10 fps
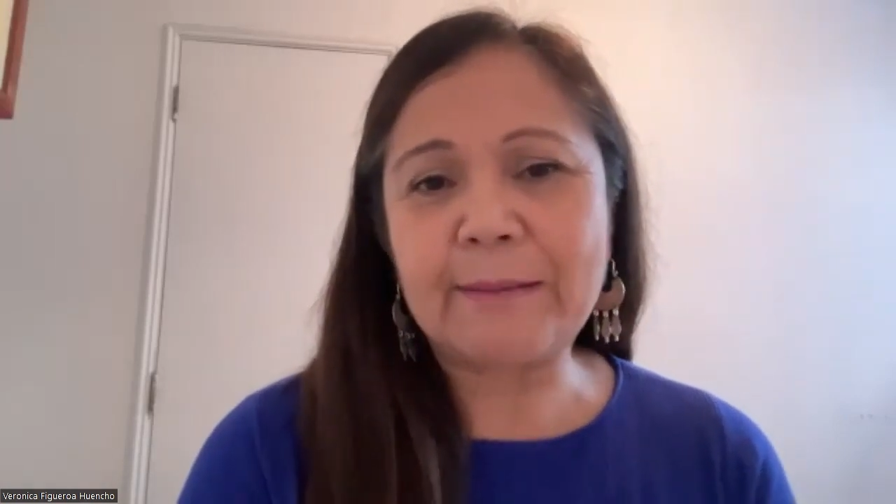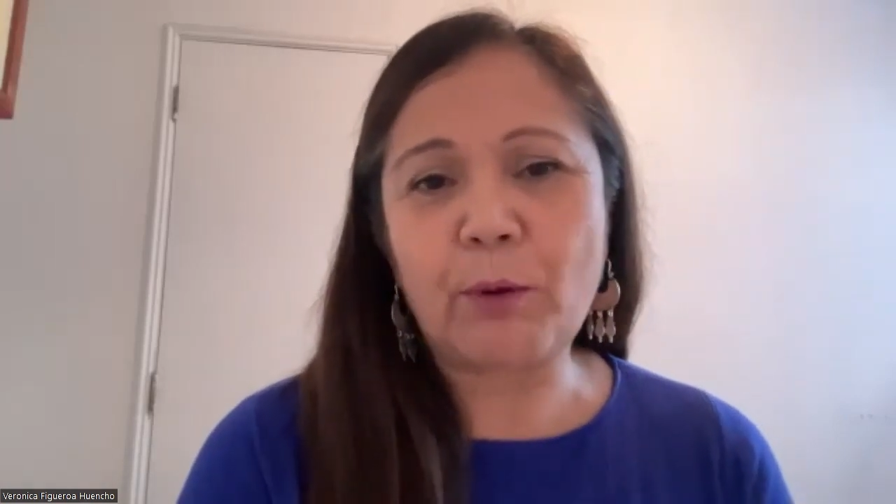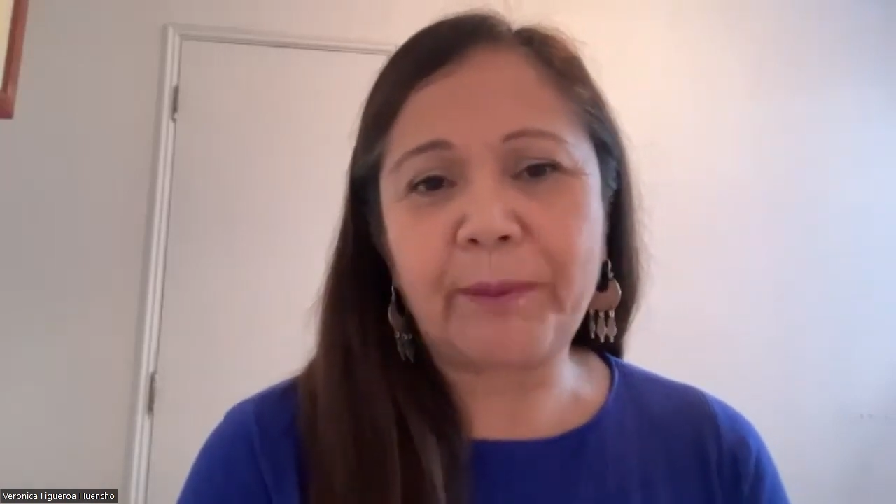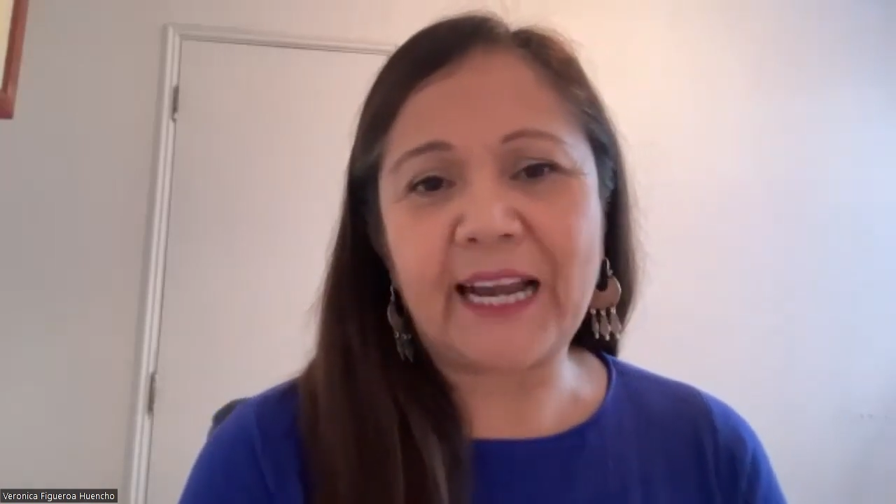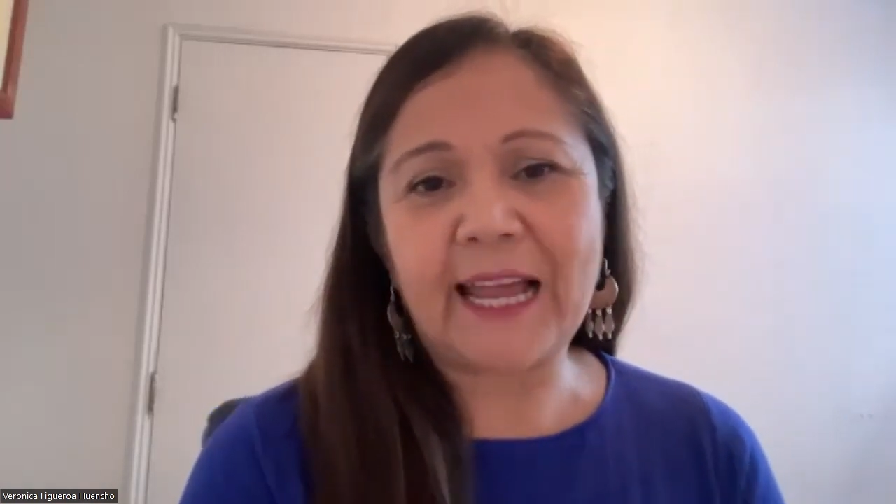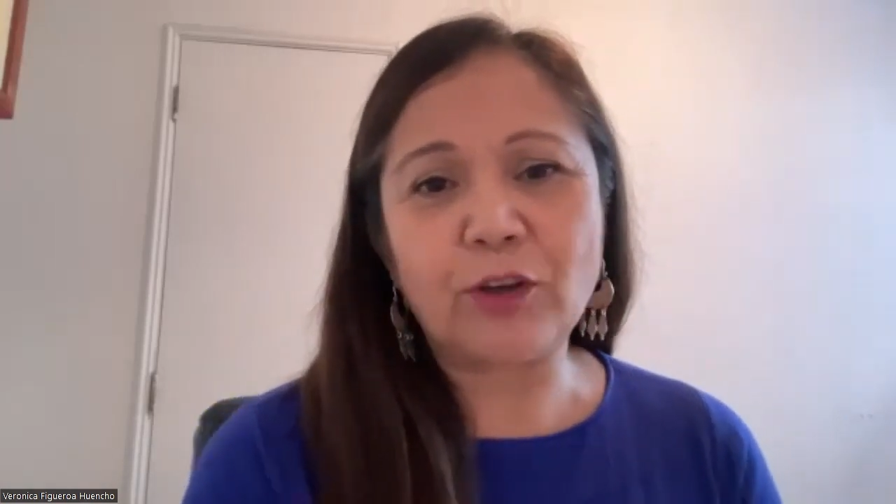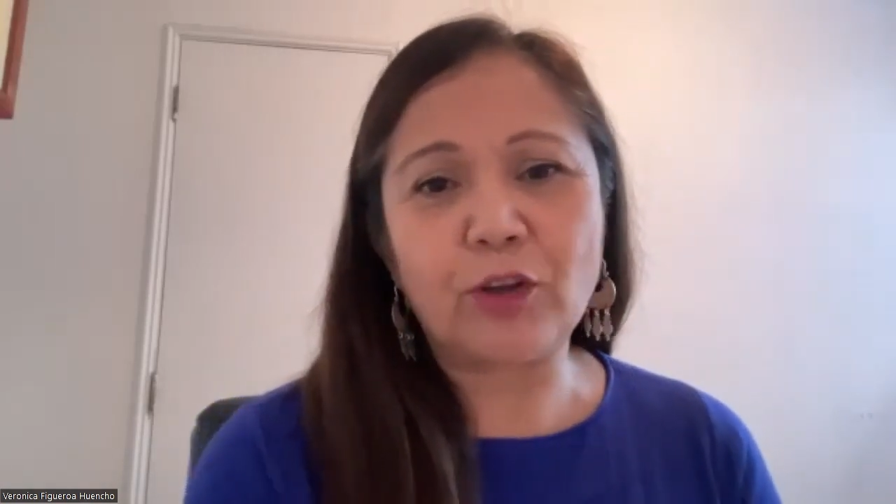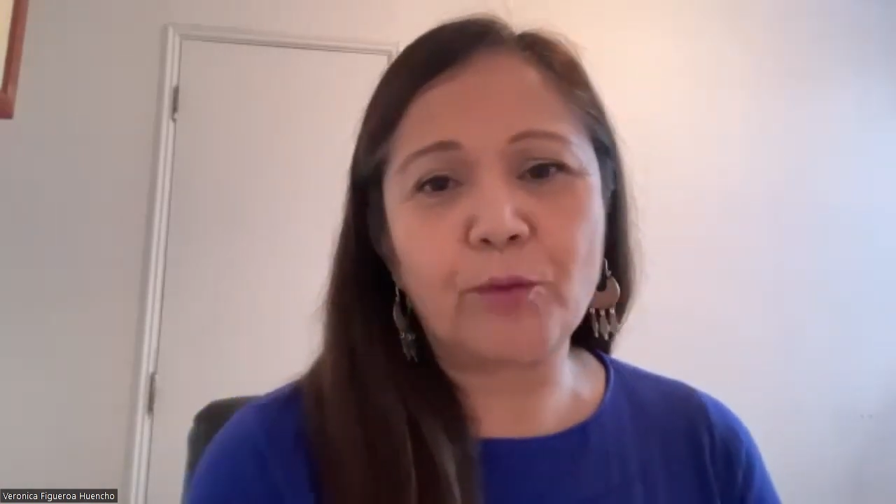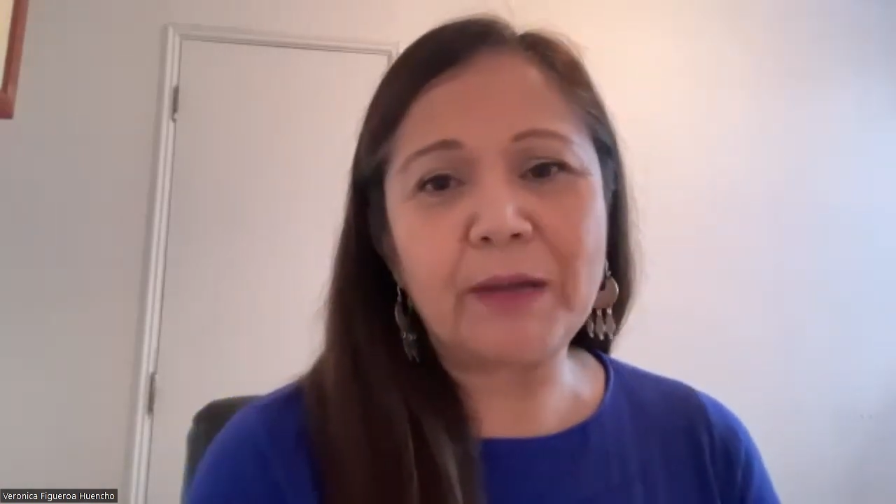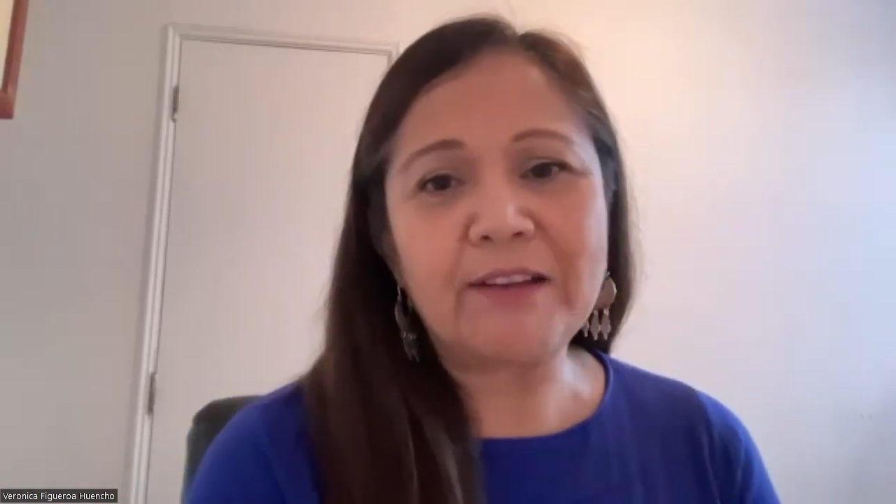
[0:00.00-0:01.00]
draft is
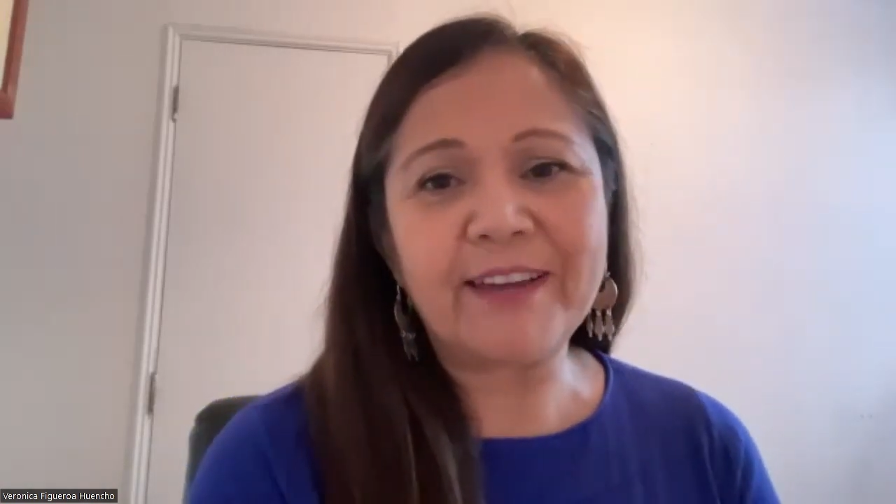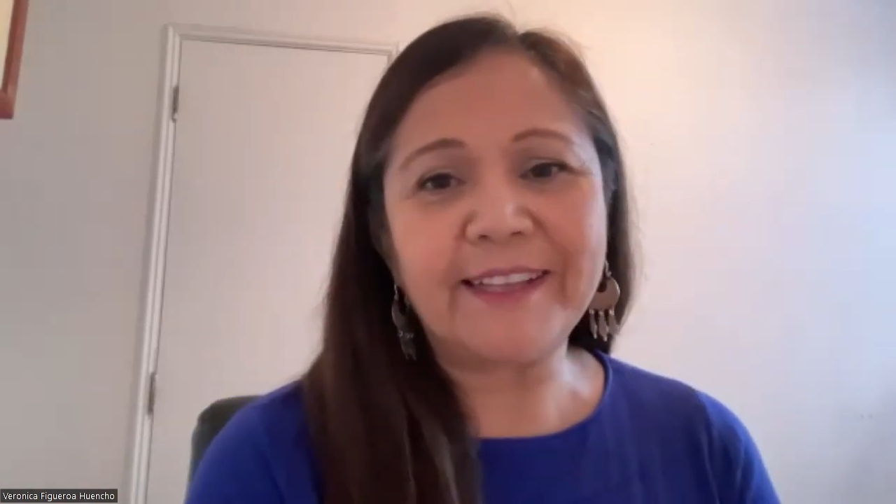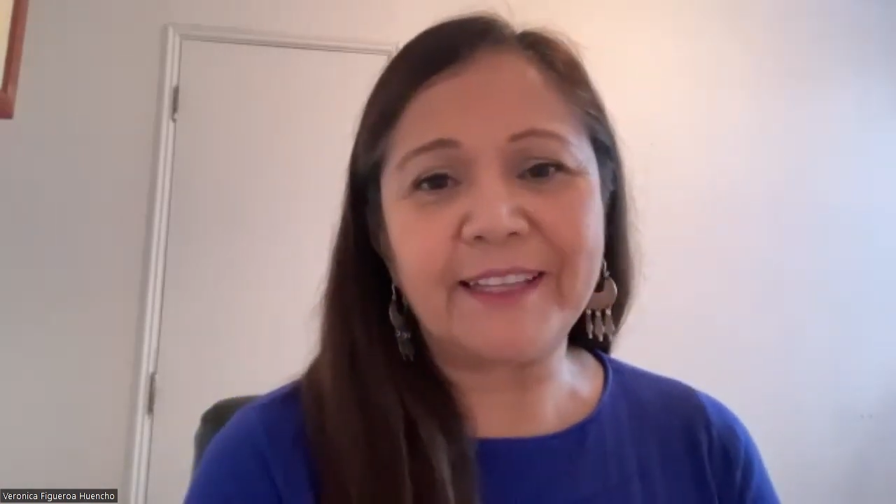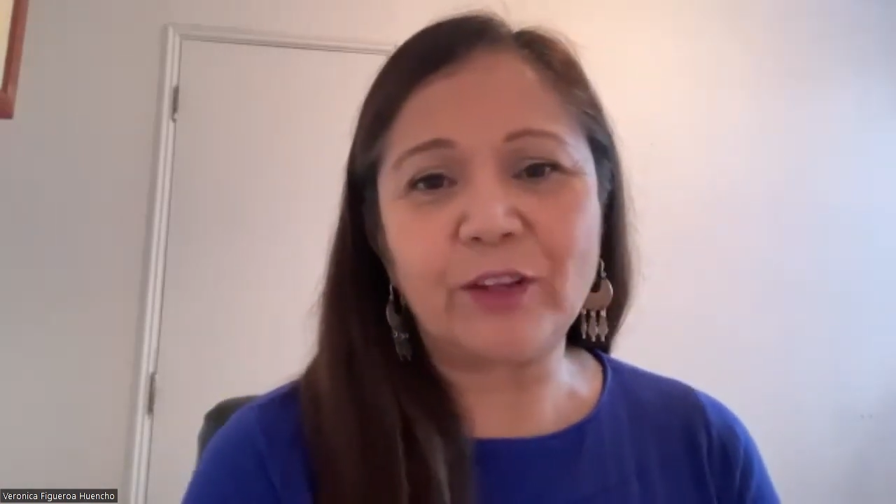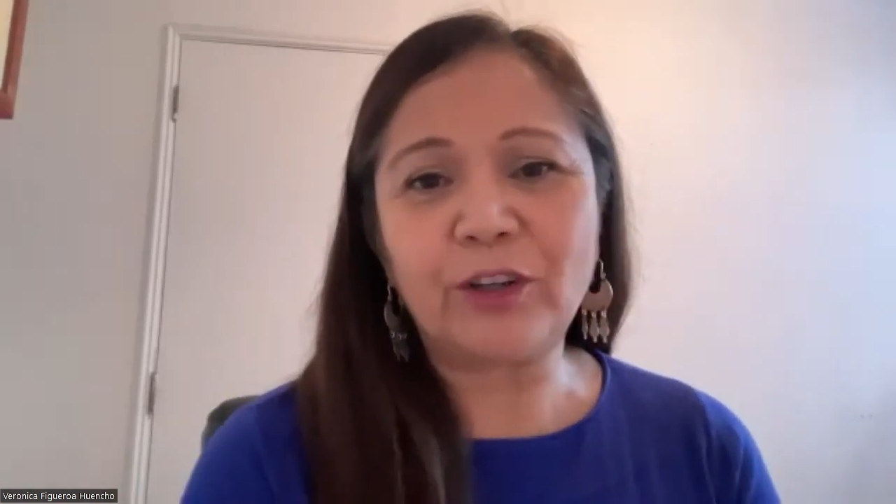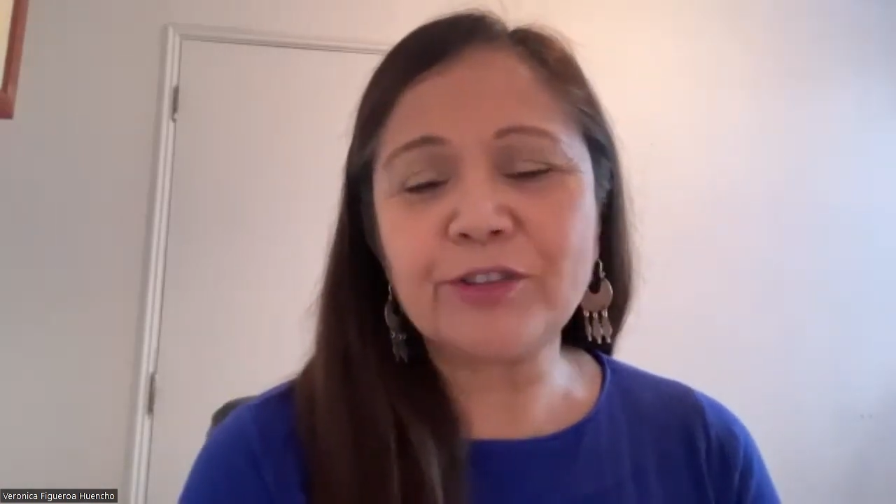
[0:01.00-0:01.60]
discussed,